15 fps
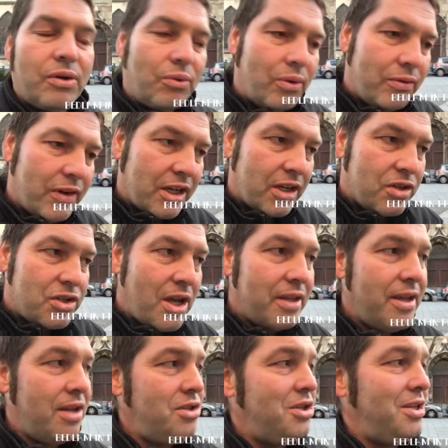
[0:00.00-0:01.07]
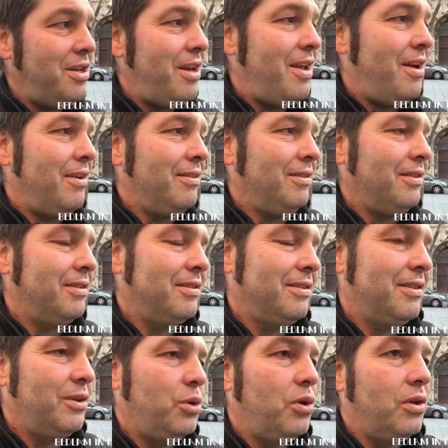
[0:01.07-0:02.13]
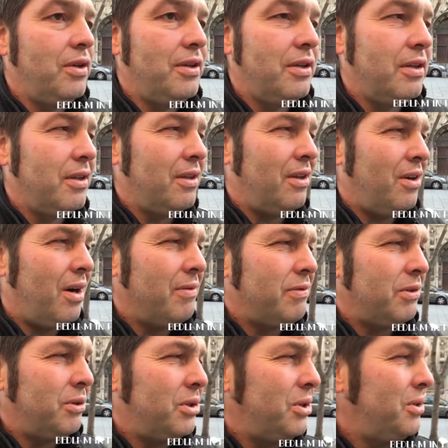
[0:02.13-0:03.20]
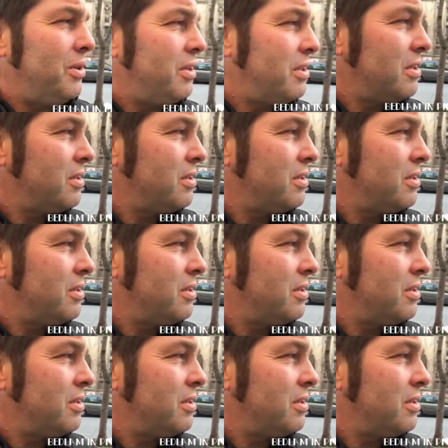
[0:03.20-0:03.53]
We fucking shut that shit down and I feel good.